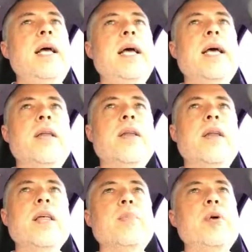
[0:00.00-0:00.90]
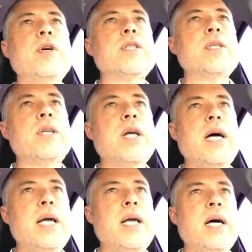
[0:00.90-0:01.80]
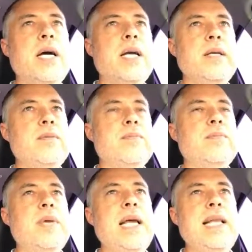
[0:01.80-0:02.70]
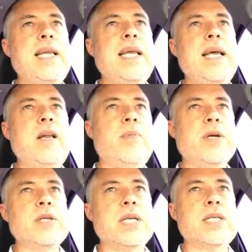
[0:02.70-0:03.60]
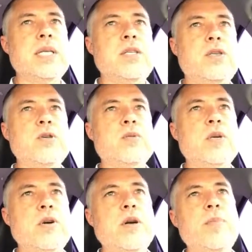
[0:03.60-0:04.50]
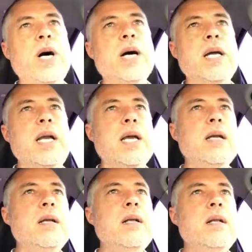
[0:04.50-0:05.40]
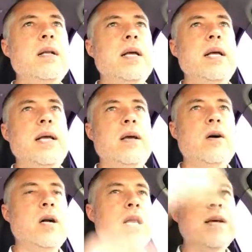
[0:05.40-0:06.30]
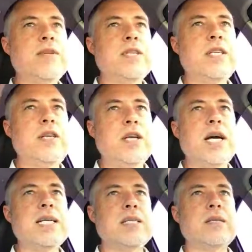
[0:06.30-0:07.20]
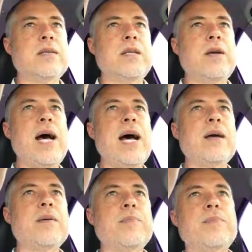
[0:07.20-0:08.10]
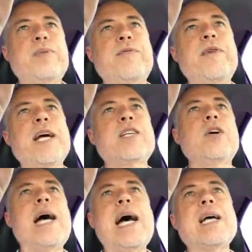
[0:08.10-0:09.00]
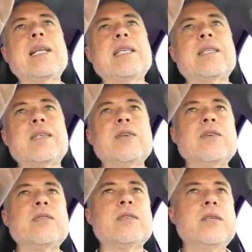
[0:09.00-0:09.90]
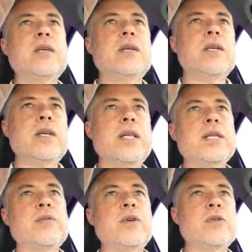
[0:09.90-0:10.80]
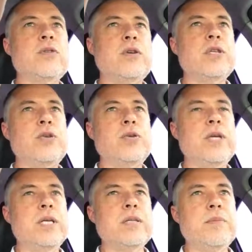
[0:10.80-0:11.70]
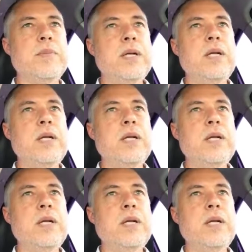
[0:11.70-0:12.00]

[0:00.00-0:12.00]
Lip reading: And another person I alienated because I said Jews were good at bargaining, or I'd love to see you guys, you know, perfect your haggling skills. And that's real Torah Judaism.